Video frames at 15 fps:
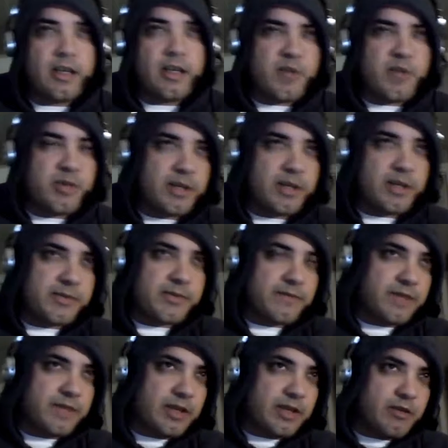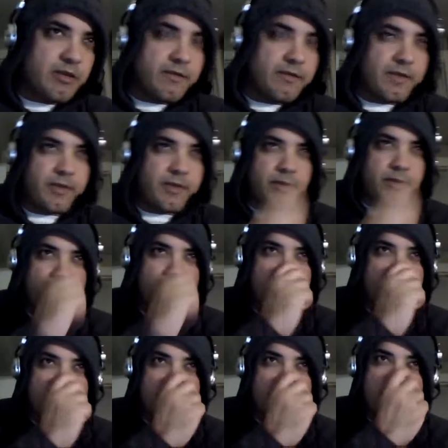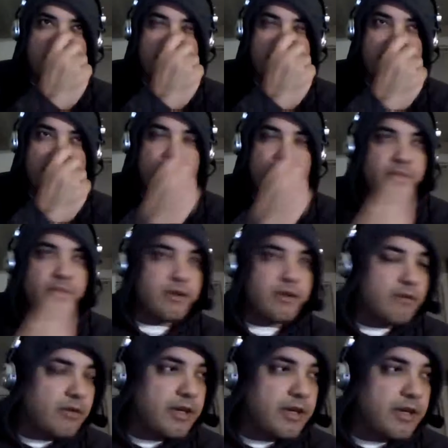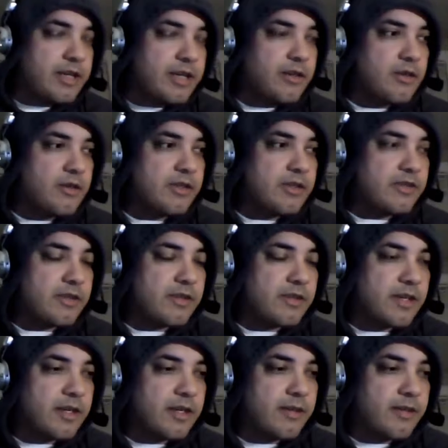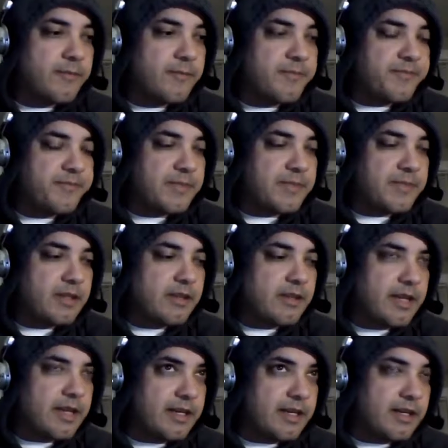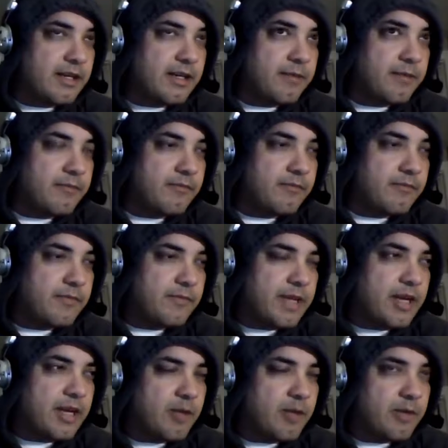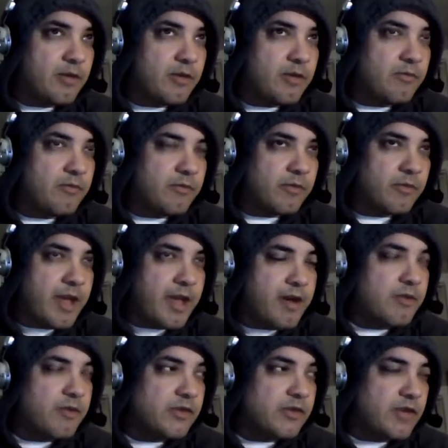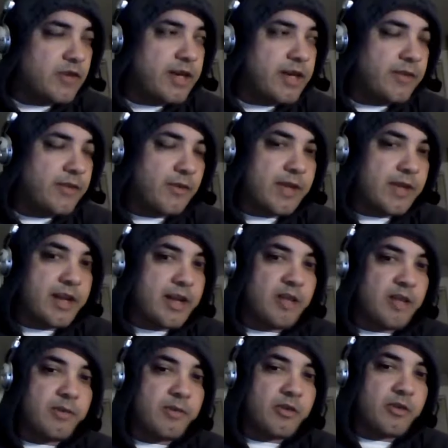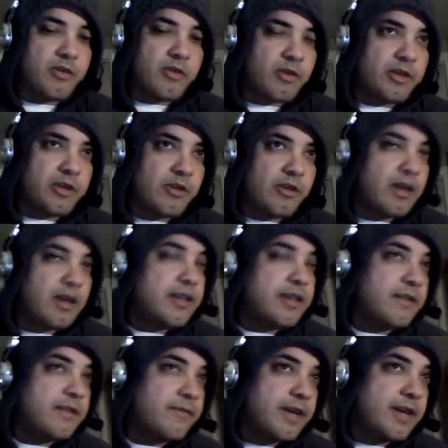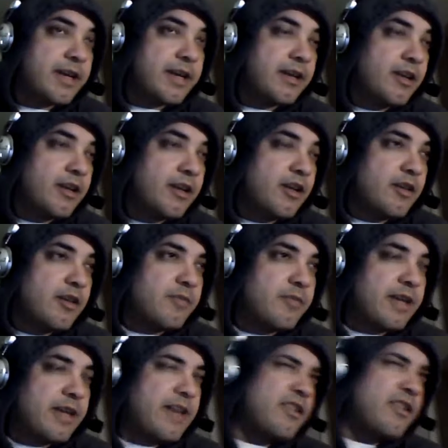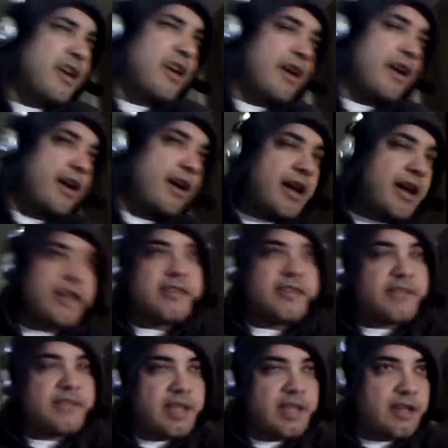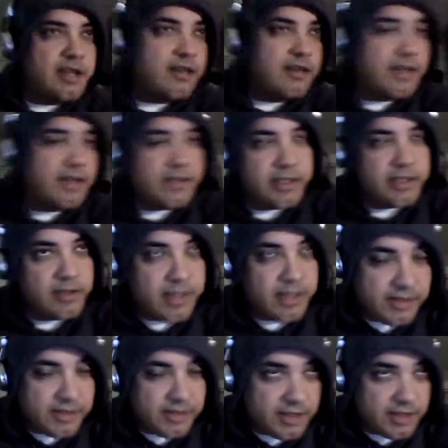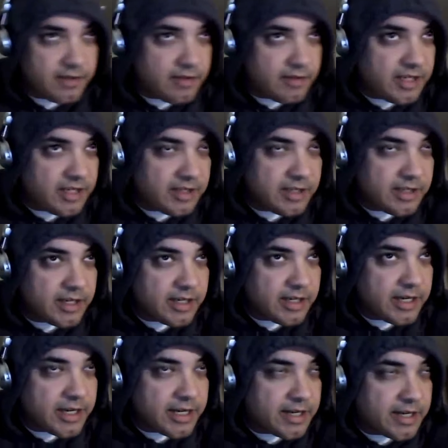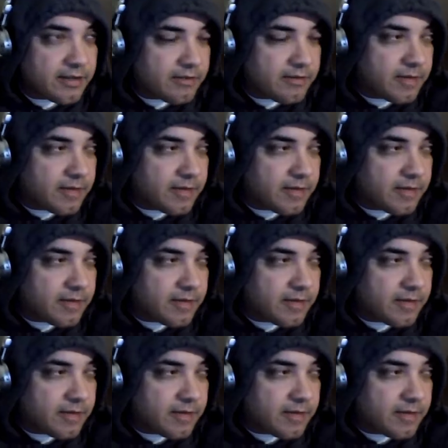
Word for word: he put up some video of the third or fourth round where where he noticed uh, that um, that elbow Yair was trying to throw that elbow earlier on in the fight, but I don't I, I didn't see it as clearly as he he did. I, I kind of